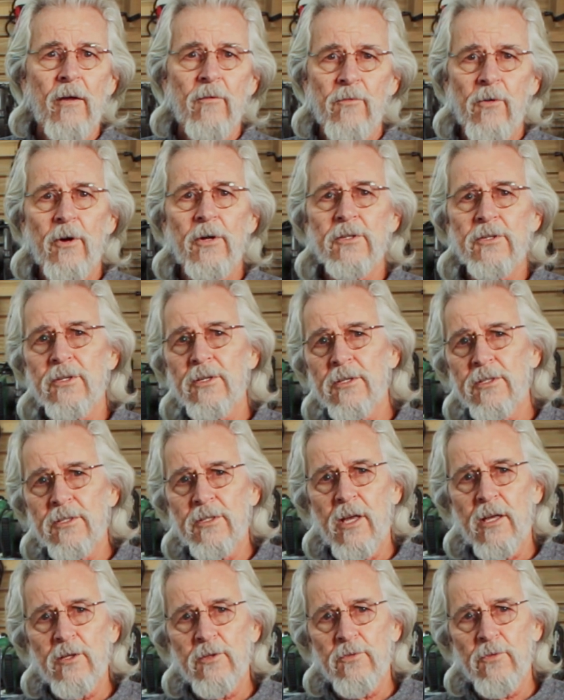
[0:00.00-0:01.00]
very
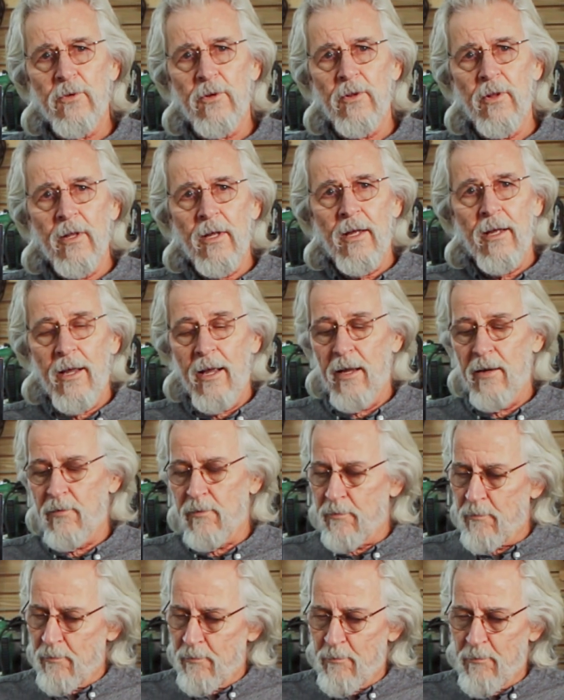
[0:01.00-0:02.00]
successful
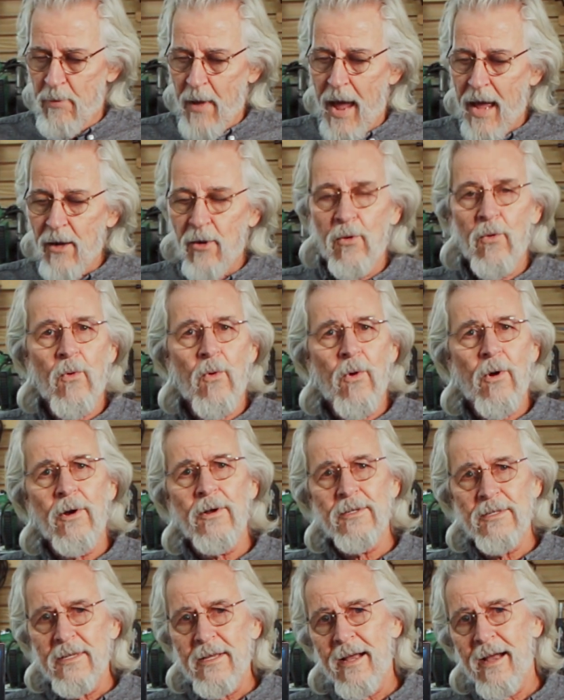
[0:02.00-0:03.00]
and
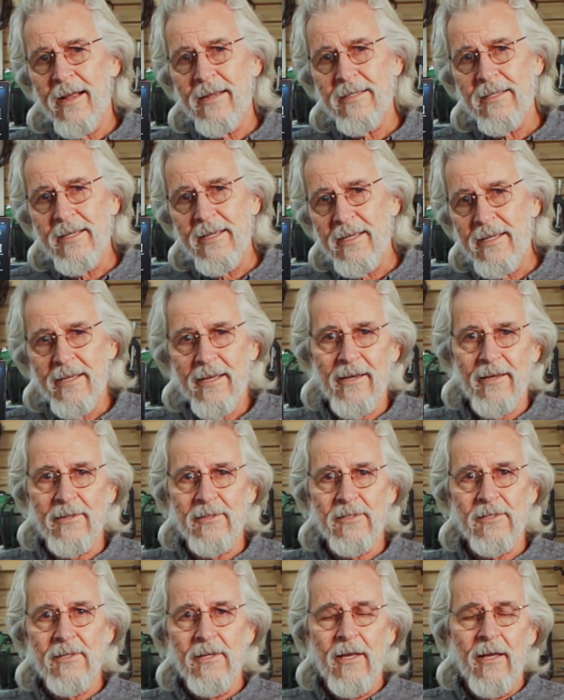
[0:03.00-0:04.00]
battle-worn DIT
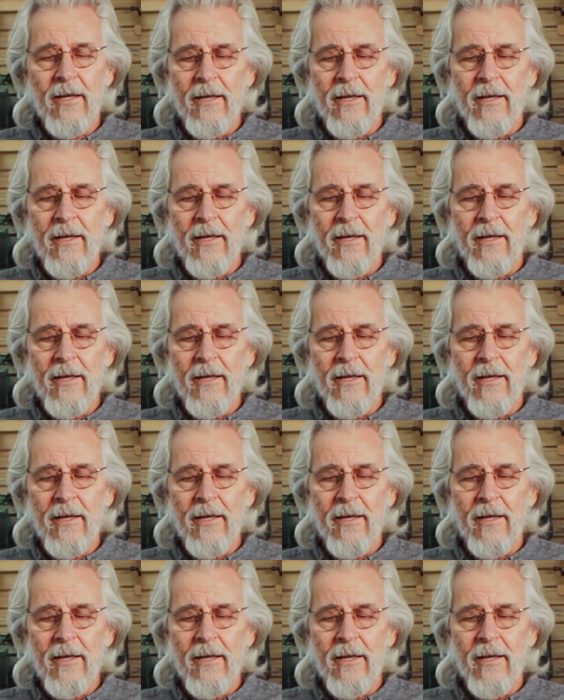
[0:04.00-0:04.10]
kits.